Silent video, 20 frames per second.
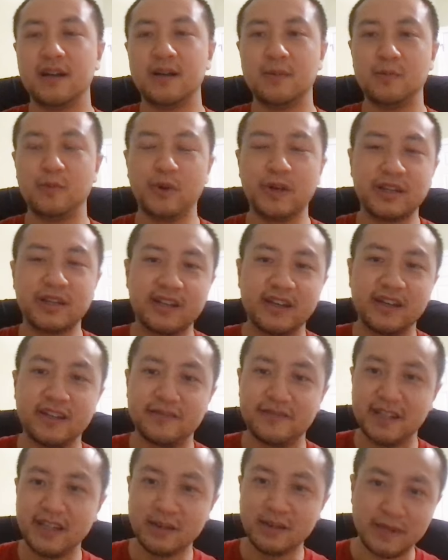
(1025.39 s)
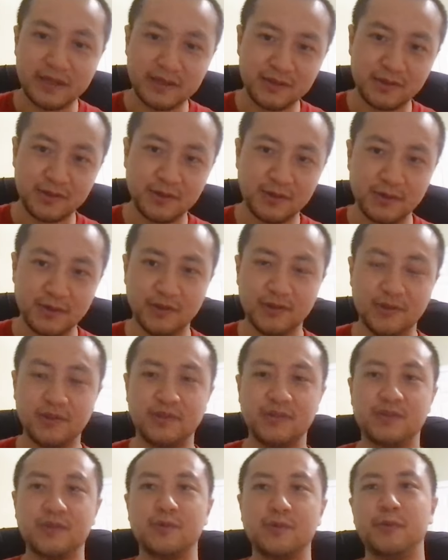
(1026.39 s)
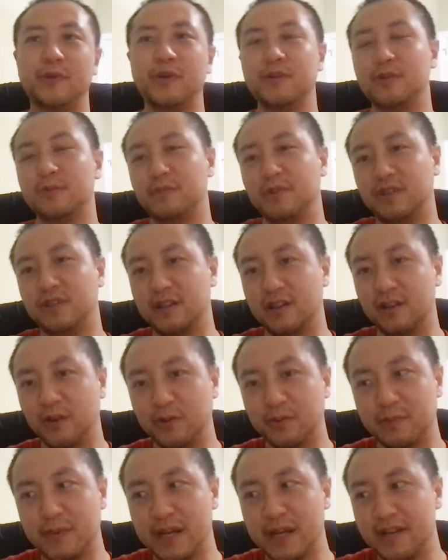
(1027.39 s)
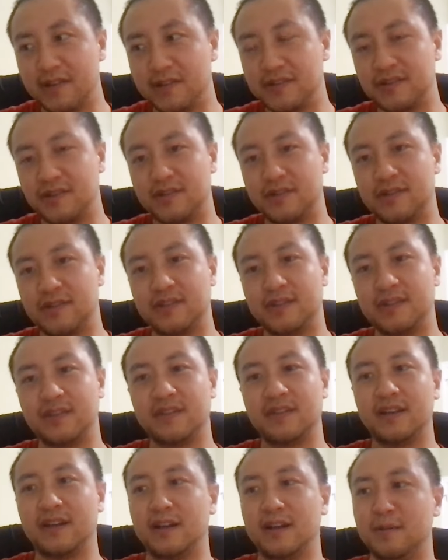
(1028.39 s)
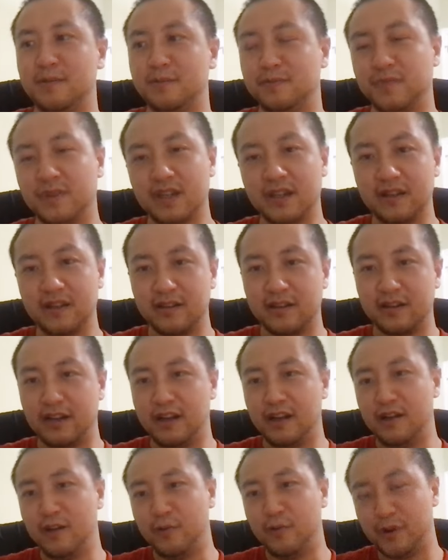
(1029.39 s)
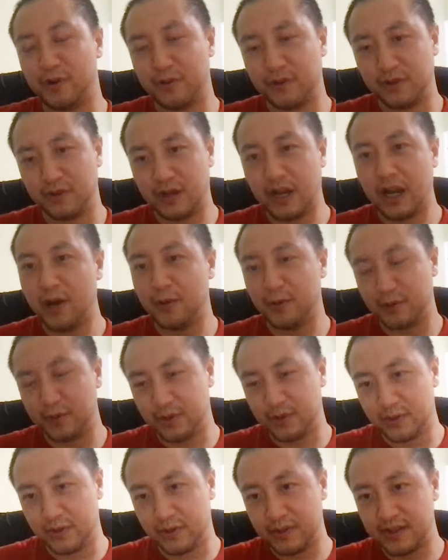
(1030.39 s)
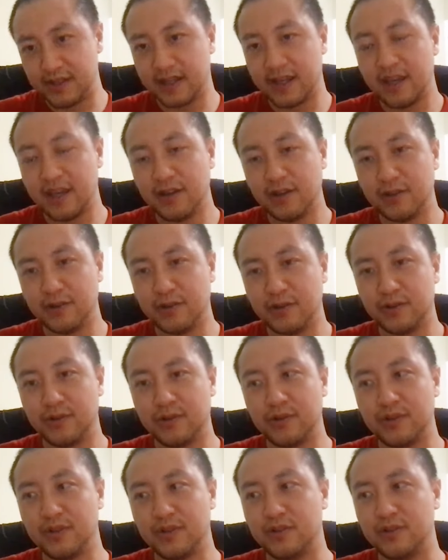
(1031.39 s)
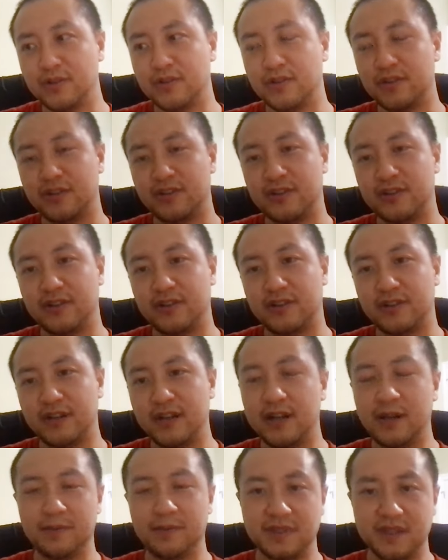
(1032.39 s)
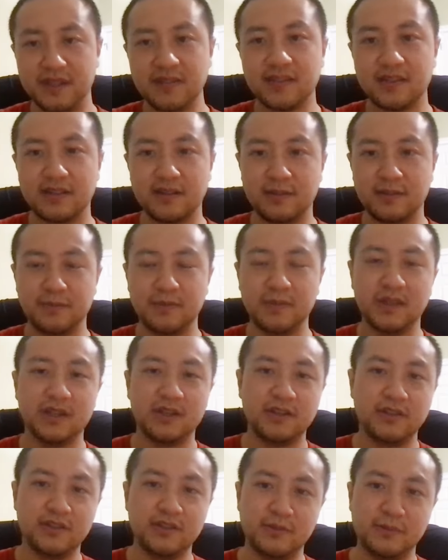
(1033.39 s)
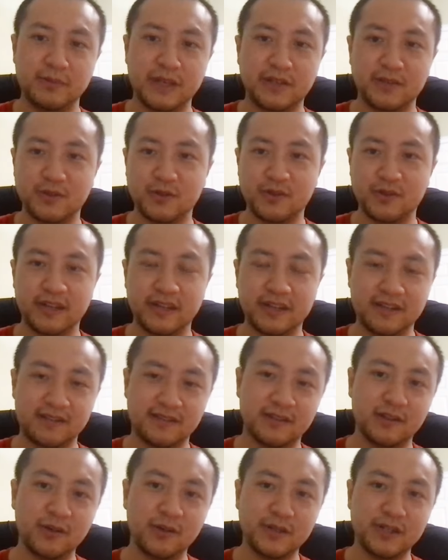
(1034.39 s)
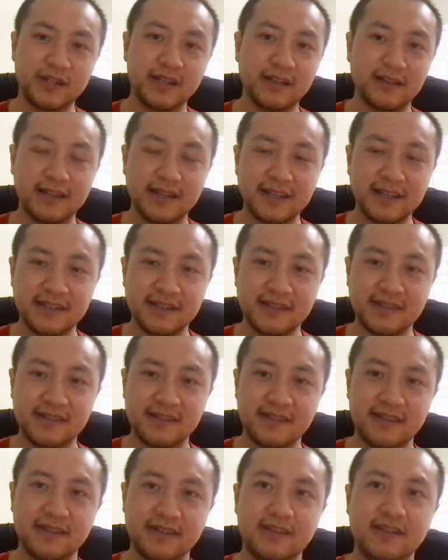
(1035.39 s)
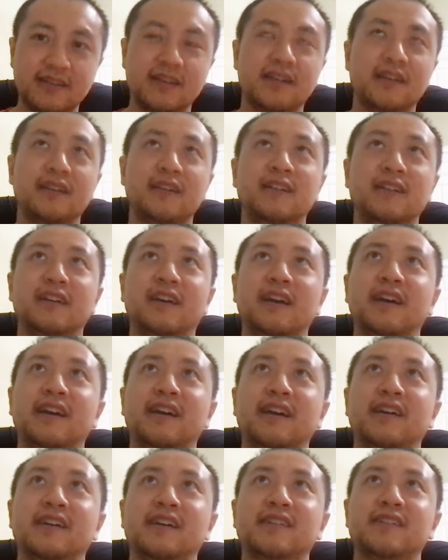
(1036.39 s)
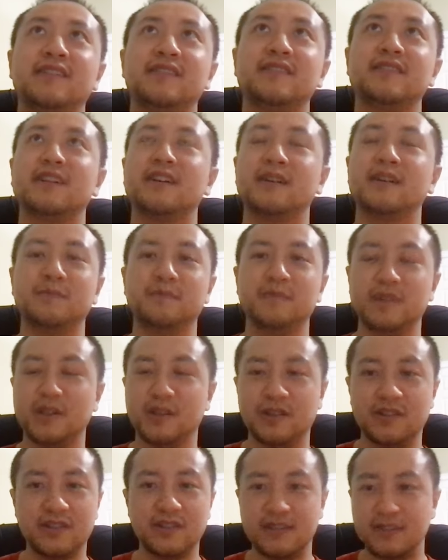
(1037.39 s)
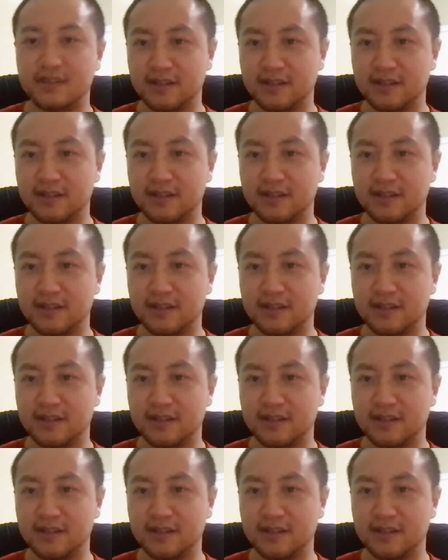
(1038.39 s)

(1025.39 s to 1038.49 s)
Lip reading: what kind of database you use, where you put the load balancers, how you scale your system to make sure that it's low latency, it has good,